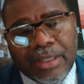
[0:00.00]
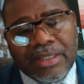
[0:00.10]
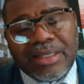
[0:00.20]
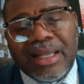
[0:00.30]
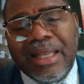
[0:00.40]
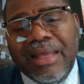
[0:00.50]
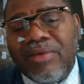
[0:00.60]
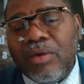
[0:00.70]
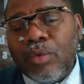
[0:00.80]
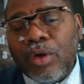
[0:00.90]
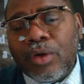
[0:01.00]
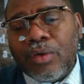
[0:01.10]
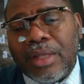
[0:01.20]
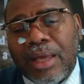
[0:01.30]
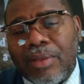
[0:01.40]
It's the living
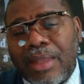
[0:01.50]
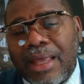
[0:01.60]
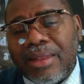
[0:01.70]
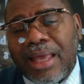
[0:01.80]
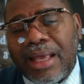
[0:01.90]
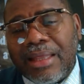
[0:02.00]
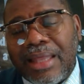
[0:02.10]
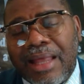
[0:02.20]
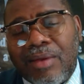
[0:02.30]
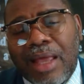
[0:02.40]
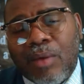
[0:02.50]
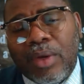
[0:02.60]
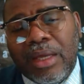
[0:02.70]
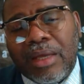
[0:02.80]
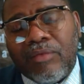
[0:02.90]
word that that that that that
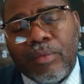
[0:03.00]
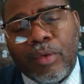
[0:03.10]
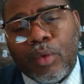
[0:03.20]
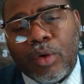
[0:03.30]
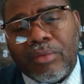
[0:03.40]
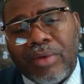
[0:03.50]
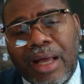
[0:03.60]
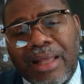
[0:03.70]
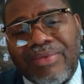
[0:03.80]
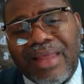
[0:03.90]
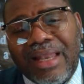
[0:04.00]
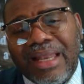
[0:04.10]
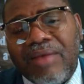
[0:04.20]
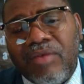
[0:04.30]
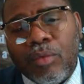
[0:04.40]
we get from the word of God, the
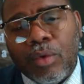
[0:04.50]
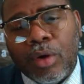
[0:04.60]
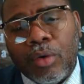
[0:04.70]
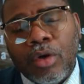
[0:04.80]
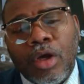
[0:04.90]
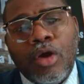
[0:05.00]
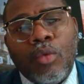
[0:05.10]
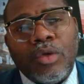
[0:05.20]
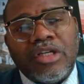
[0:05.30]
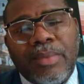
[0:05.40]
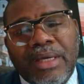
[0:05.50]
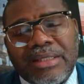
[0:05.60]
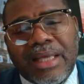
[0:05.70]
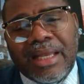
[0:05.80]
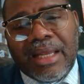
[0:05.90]
living word, which means
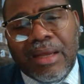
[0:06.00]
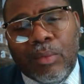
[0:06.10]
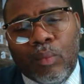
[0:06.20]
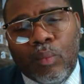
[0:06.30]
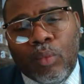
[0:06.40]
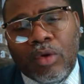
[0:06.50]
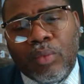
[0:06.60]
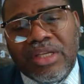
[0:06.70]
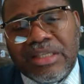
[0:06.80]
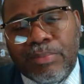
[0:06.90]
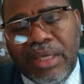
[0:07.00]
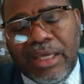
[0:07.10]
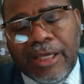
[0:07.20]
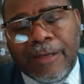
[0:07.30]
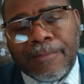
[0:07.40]
that when we
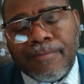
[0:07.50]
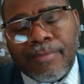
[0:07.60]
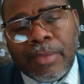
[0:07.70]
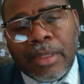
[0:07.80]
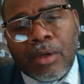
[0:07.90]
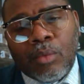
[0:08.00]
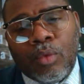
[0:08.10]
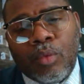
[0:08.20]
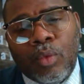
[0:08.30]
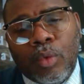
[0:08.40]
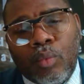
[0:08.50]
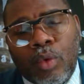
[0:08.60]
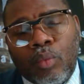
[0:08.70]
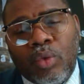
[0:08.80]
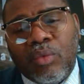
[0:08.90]
speak it, when,
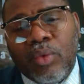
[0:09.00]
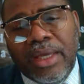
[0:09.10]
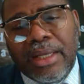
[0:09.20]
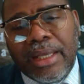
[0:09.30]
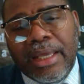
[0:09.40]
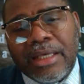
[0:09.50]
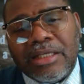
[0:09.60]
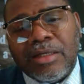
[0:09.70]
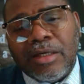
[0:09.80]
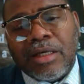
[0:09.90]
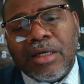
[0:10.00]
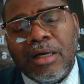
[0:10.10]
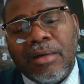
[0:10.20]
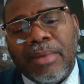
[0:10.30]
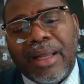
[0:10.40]
when we read it, it should
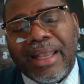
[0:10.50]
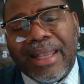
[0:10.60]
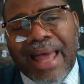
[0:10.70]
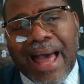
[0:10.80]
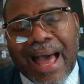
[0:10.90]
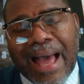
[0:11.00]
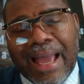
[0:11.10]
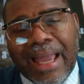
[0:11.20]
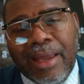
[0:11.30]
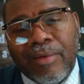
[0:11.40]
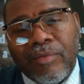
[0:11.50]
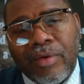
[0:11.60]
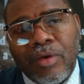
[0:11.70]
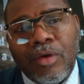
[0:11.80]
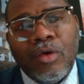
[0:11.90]
come alive
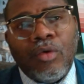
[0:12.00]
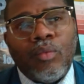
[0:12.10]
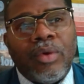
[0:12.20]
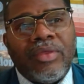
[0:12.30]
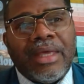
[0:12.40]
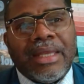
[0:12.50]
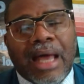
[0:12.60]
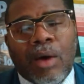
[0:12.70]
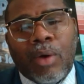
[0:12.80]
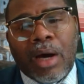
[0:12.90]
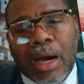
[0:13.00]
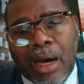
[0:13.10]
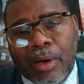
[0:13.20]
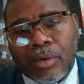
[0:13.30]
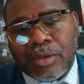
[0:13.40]
within our
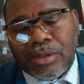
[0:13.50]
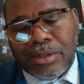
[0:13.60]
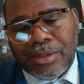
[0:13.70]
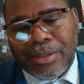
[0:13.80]
hearts.